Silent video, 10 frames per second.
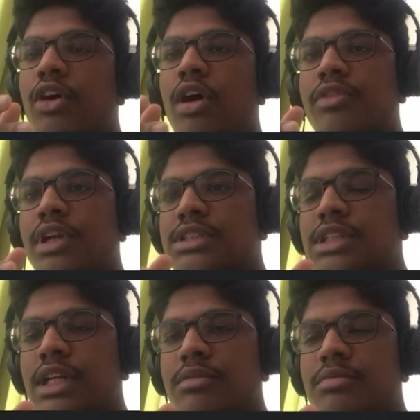it gave me
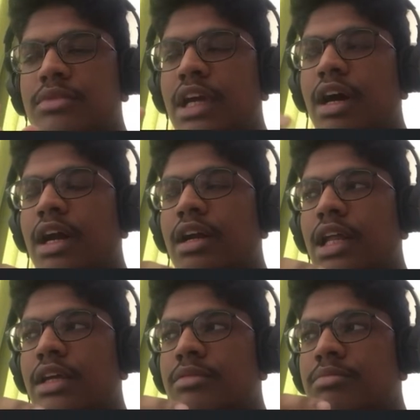confidence that
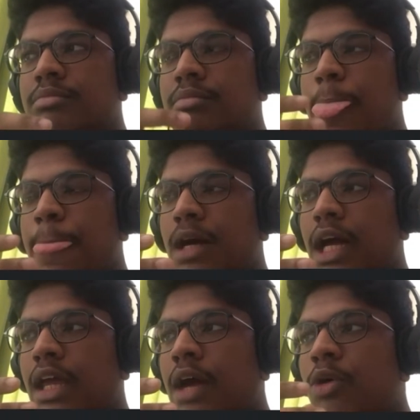they can't like,
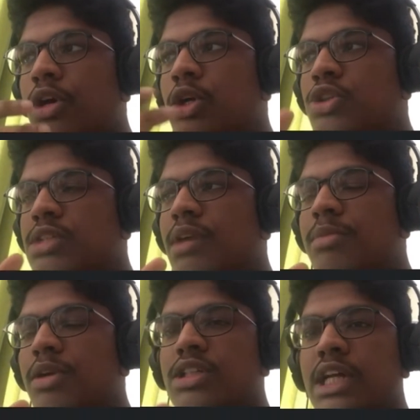I
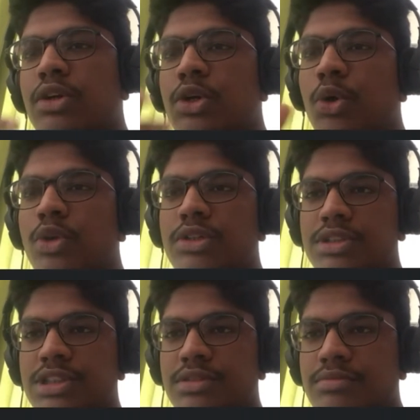won't lose a mark because I
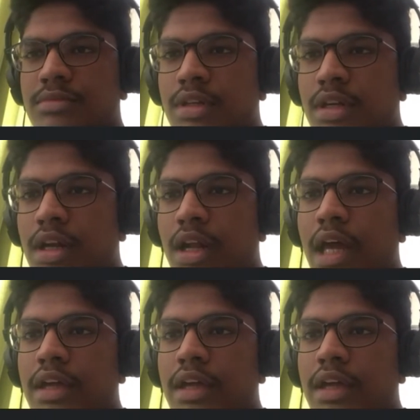don't know the question.